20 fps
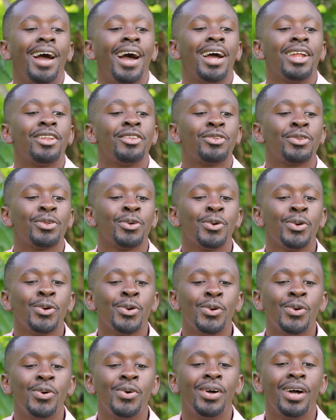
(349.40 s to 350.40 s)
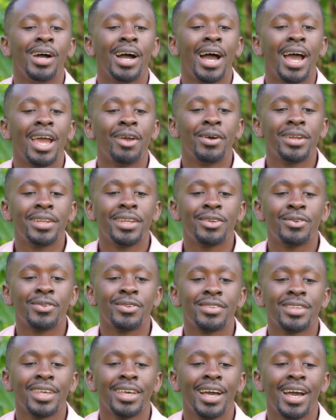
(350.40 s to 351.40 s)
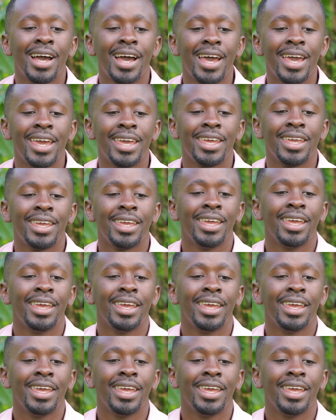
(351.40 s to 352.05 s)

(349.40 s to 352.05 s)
And so I wanted to say hi.